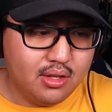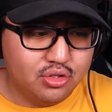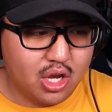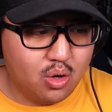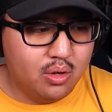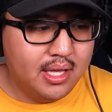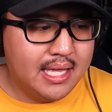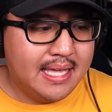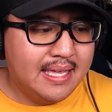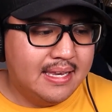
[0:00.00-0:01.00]
So
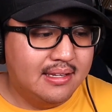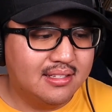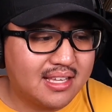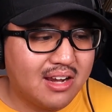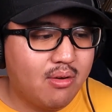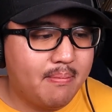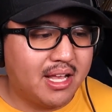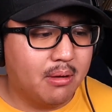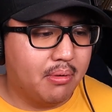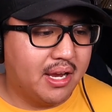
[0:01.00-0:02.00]
this is kind of a
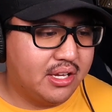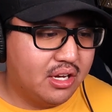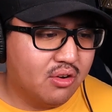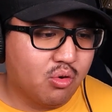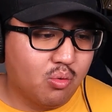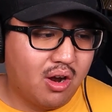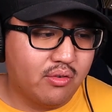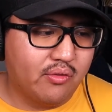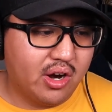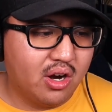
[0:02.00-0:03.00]
make-or-break year for Ron
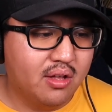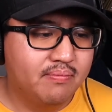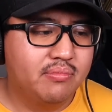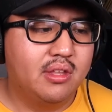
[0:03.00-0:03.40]
Rivera,